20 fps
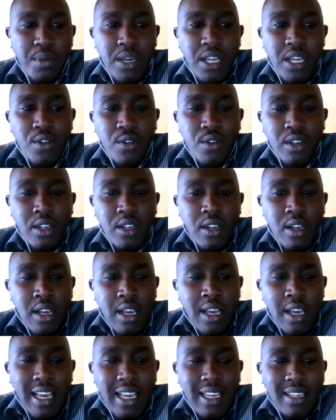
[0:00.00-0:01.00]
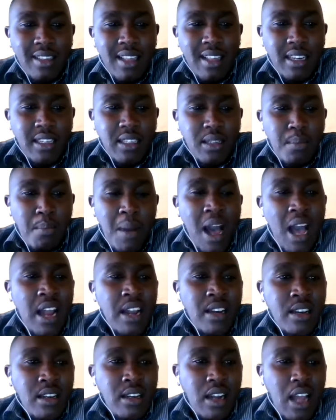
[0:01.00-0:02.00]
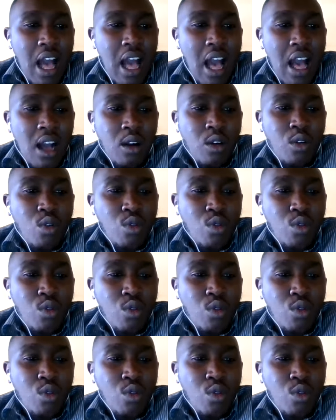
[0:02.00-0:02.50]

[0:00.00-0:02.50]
period is that man uh,